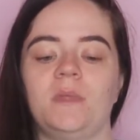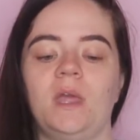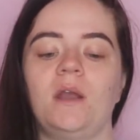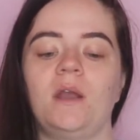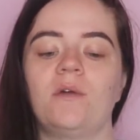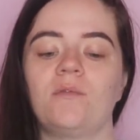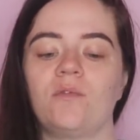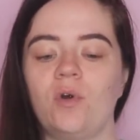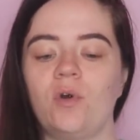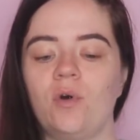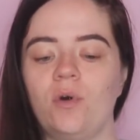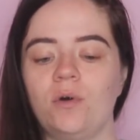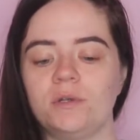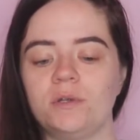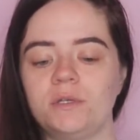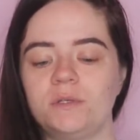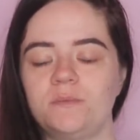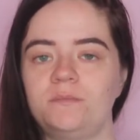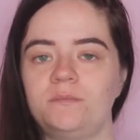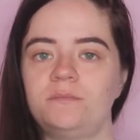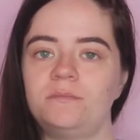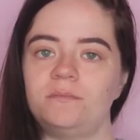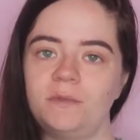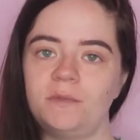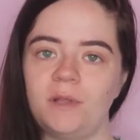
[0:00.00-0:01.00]
and of
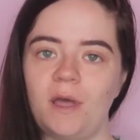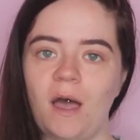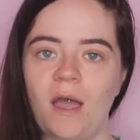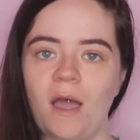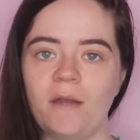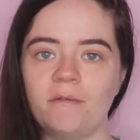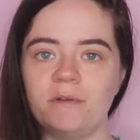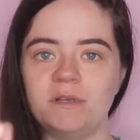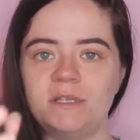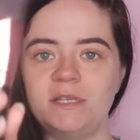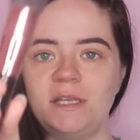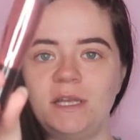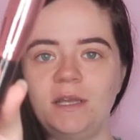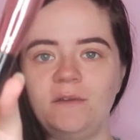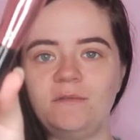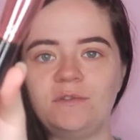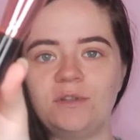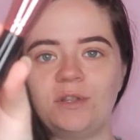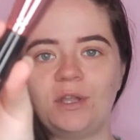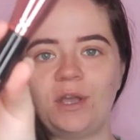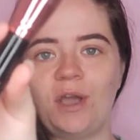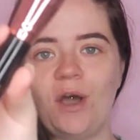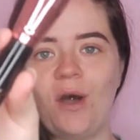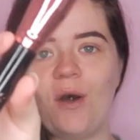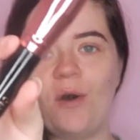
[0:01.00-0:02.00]
course I
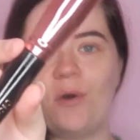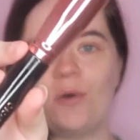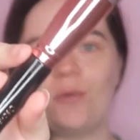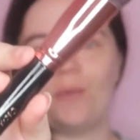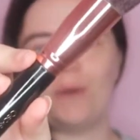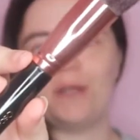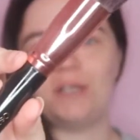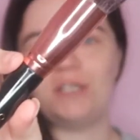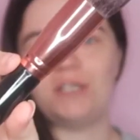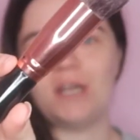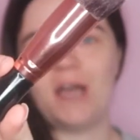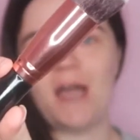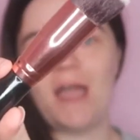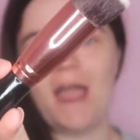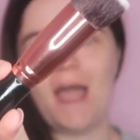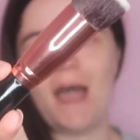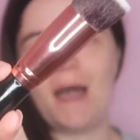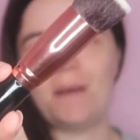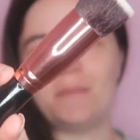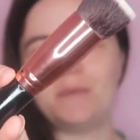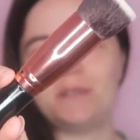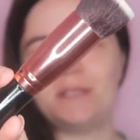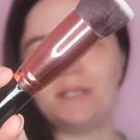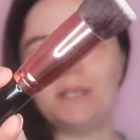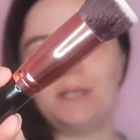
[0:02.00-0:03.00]
received the gold, which I
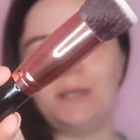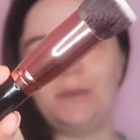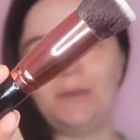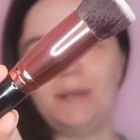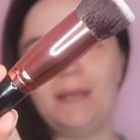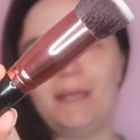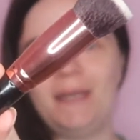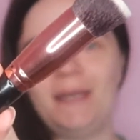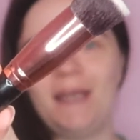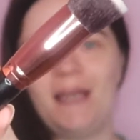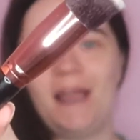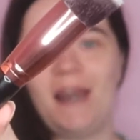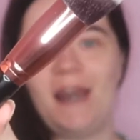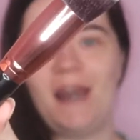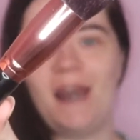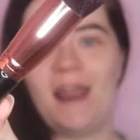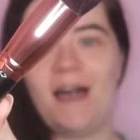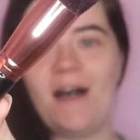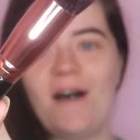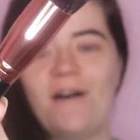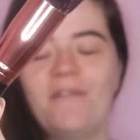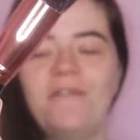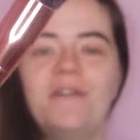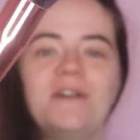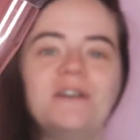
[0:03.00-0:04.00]
absolutely
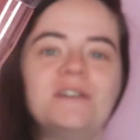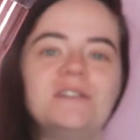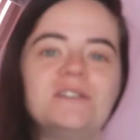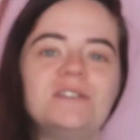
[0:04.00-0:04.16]
love.